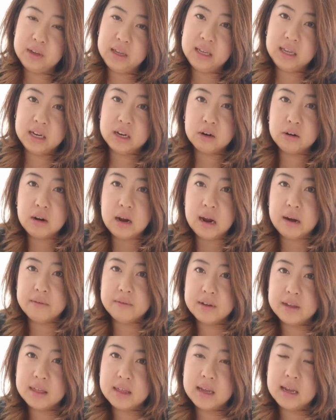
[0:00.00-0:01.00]
gear
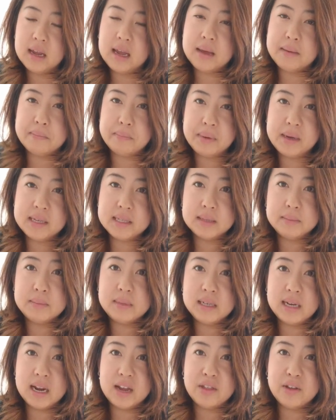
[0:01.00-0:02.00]
everything and piece them
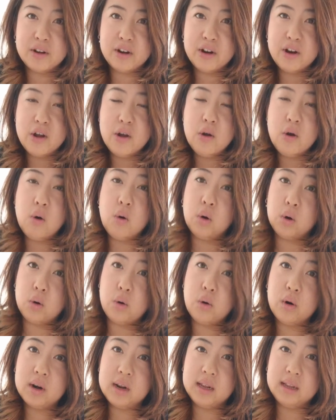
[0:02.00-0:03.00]
together
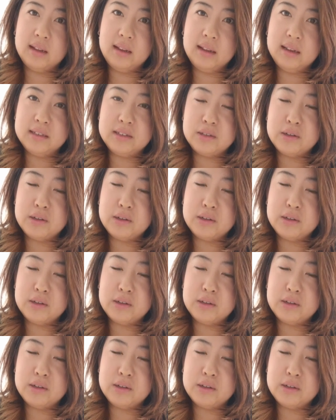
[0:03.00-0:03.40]
accordingly.